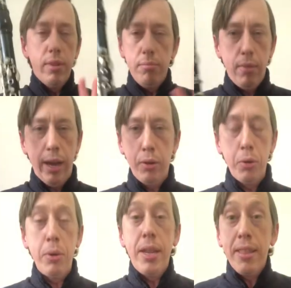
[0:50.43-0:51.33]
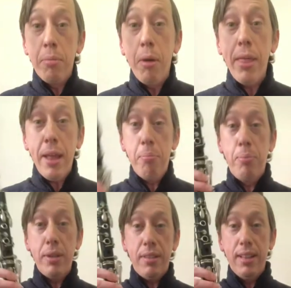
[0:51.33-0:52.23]
I don't know anything about that.
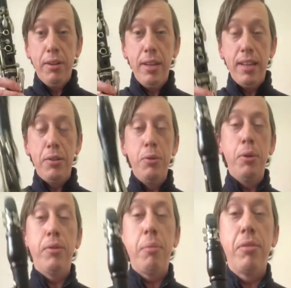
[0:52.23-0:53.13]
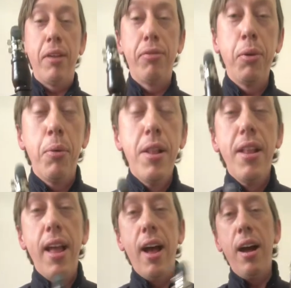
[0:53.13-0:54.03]
But clarinet, I do know some stuff. So
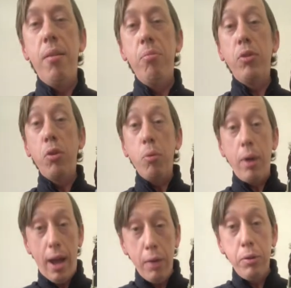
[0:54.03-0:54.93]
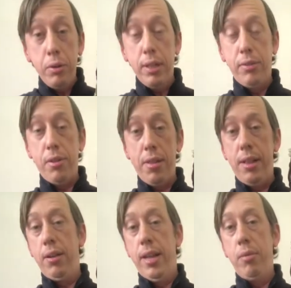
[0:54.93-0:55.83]
how to do a gliss on the clarinet?